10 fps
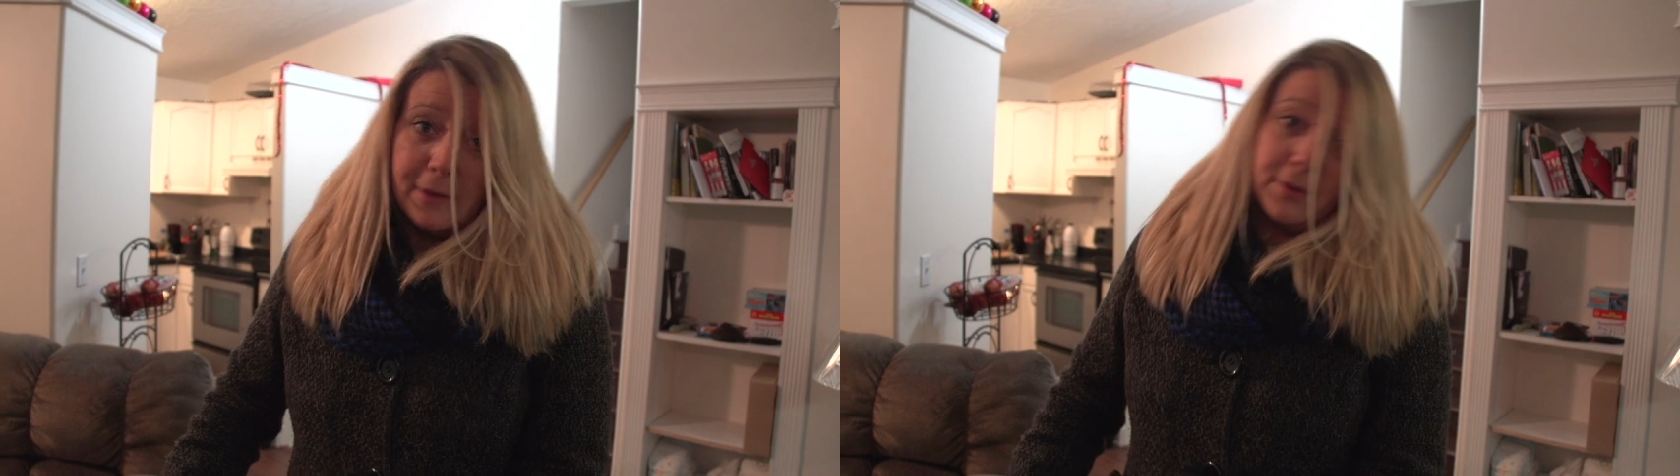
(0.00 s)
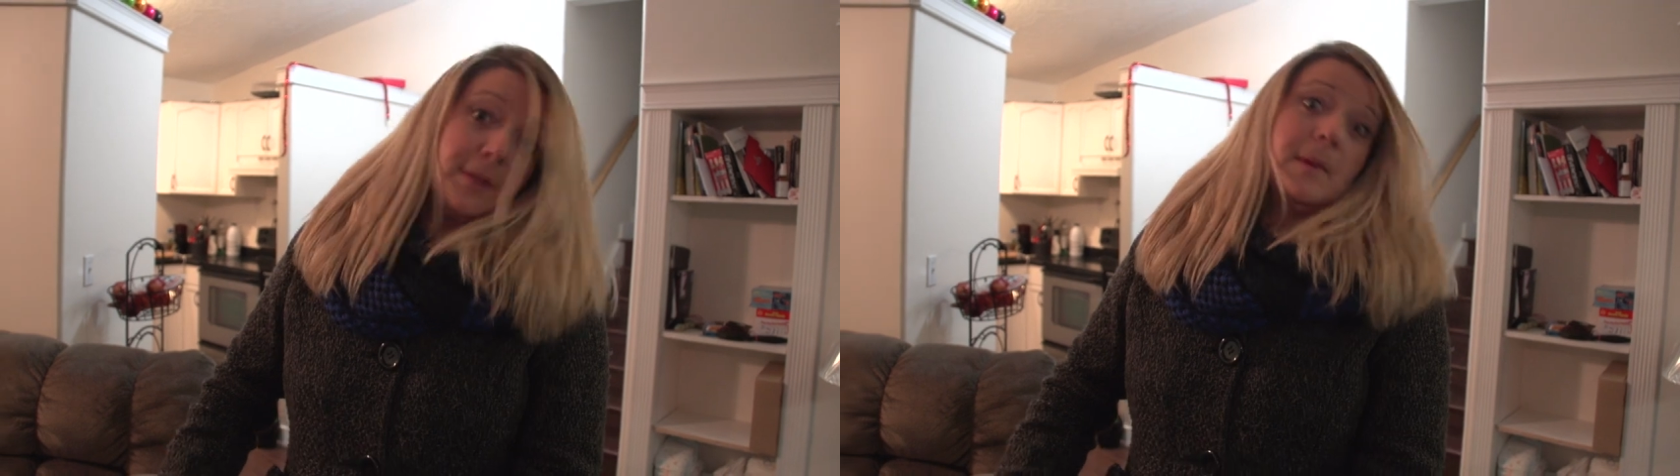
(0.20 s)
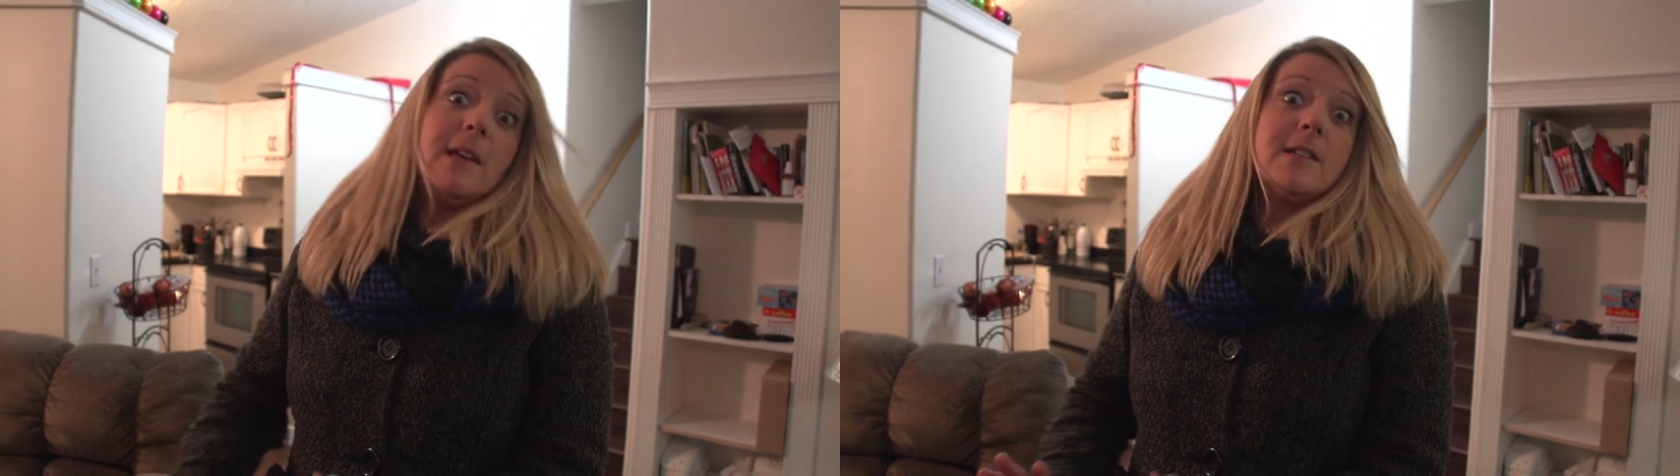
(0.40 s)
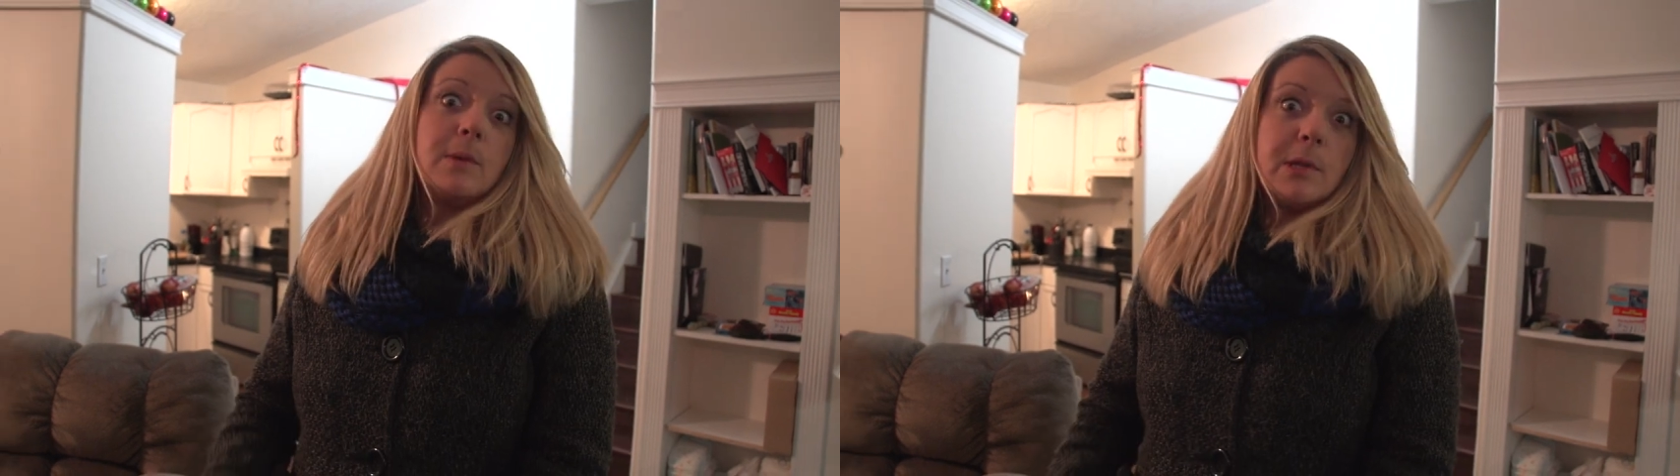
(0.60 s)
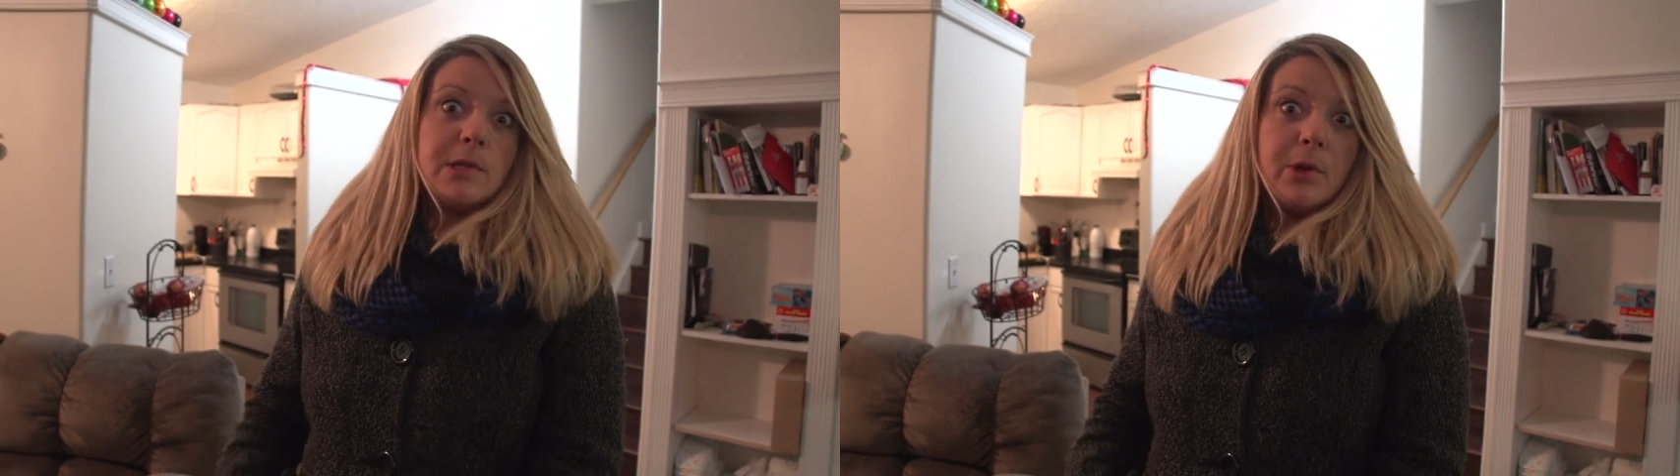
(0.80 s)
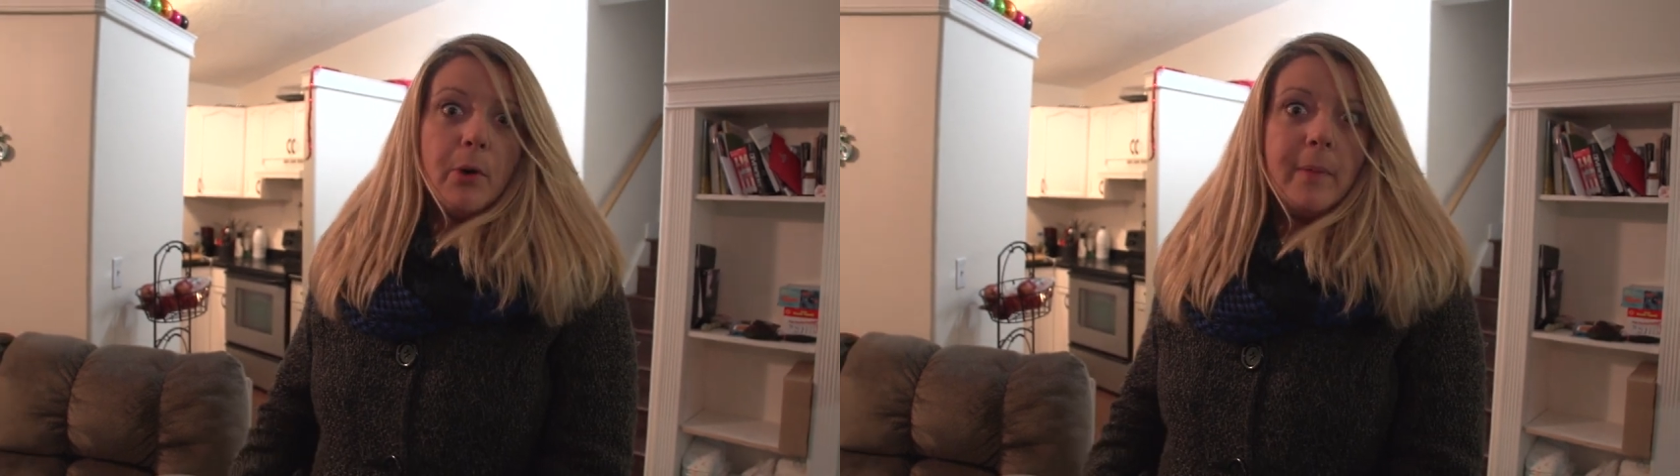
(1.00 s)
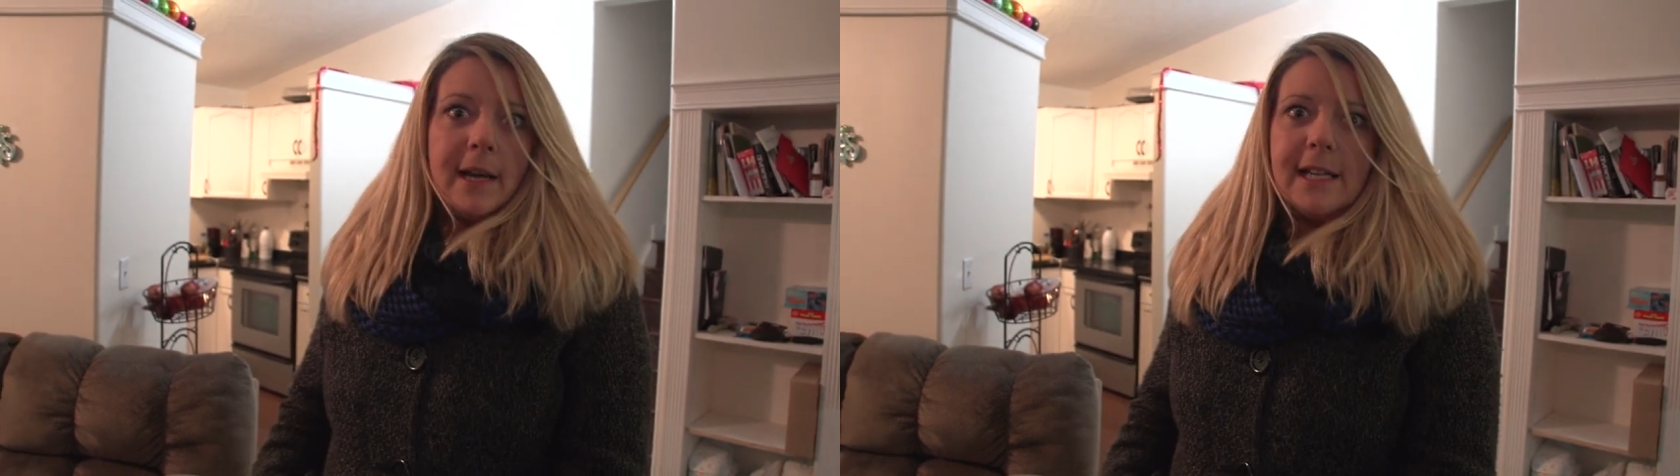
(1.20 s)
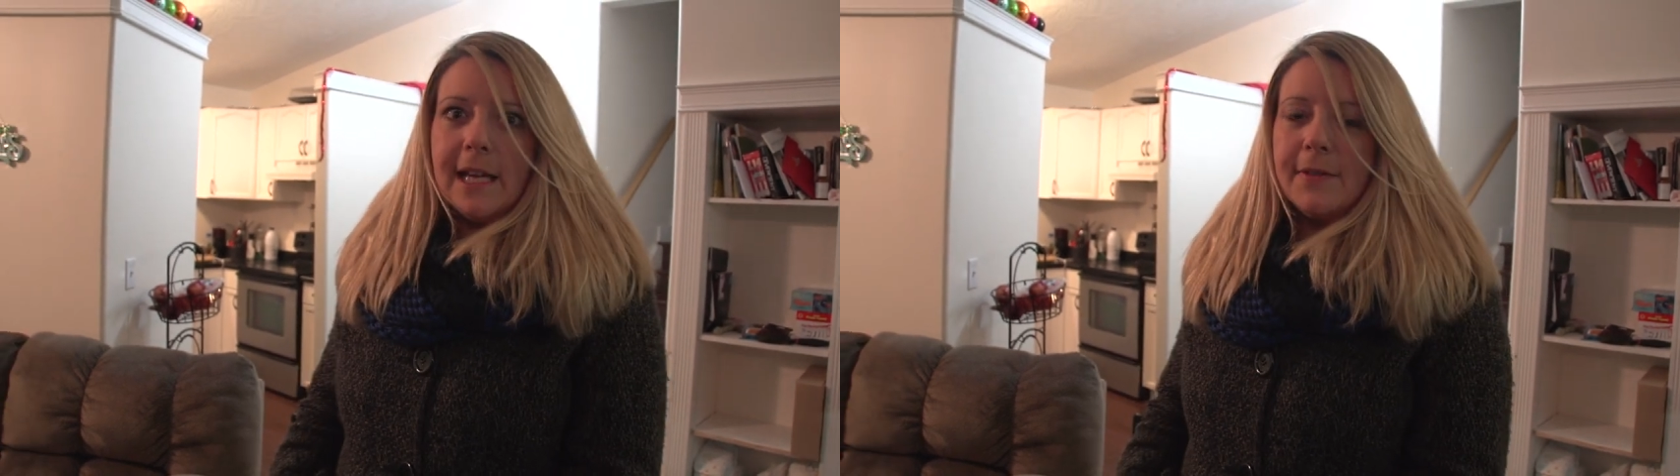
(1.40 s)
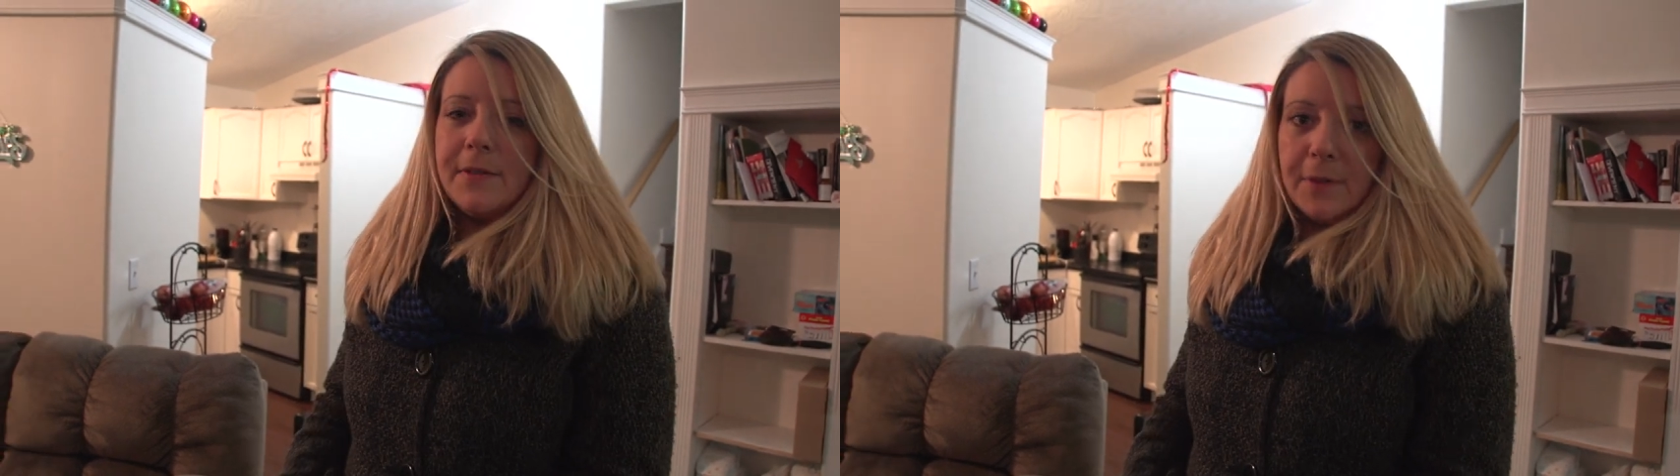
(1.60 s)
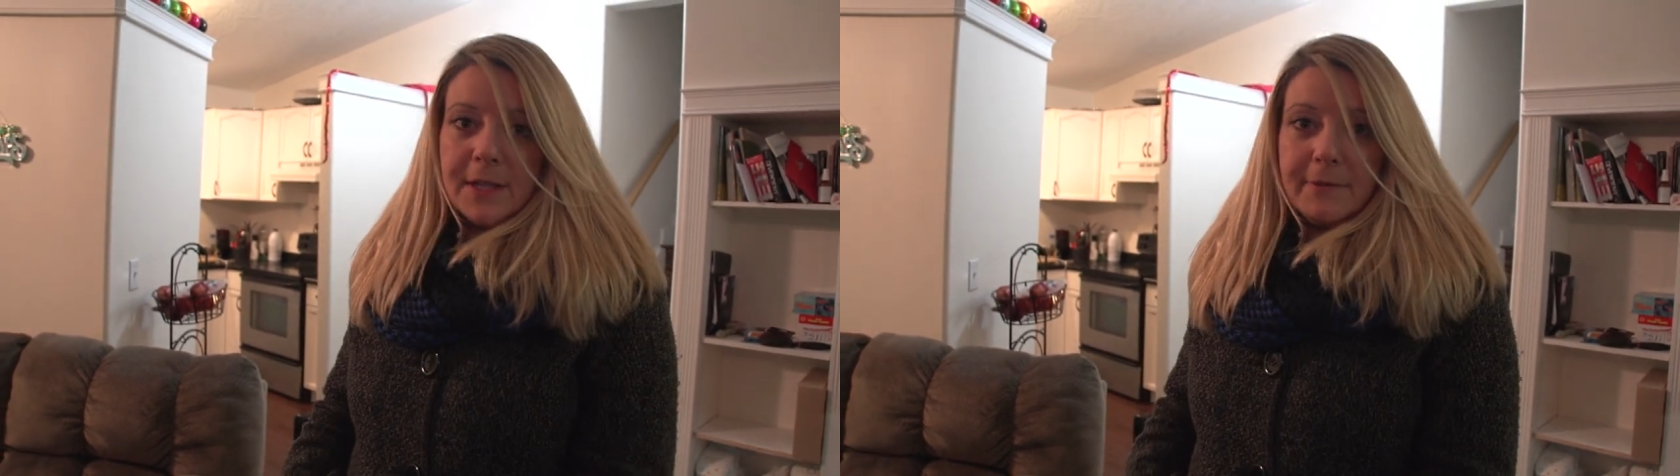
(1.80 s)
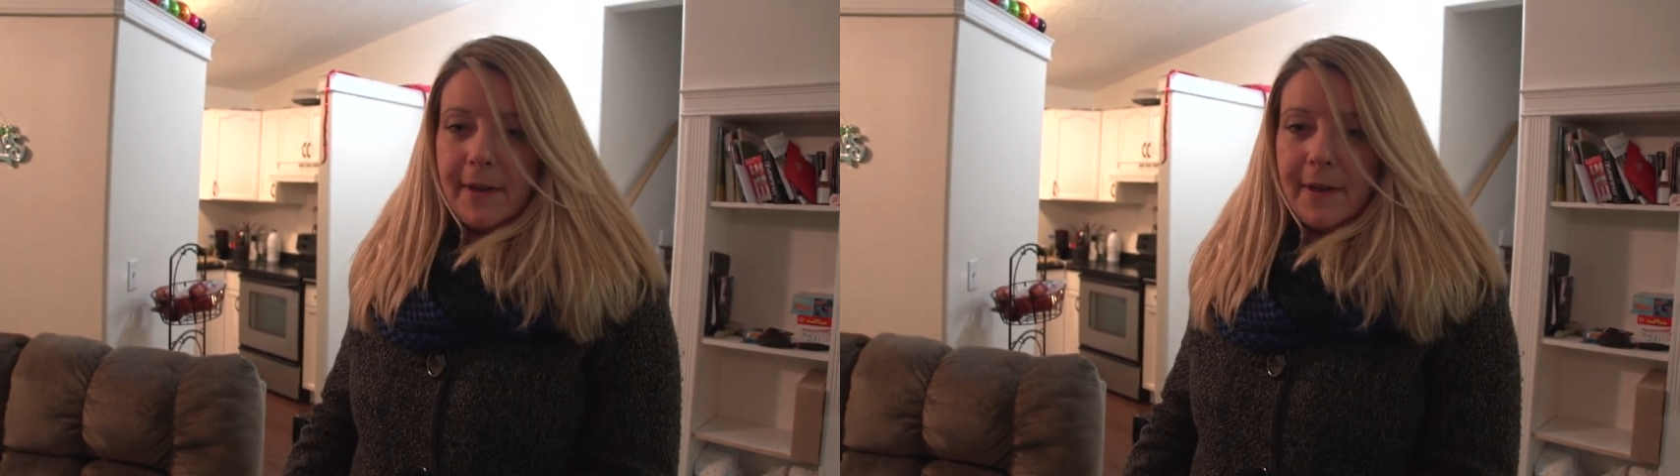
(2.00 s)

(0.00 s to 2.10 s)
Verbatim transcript: under there because there are so many gifts for this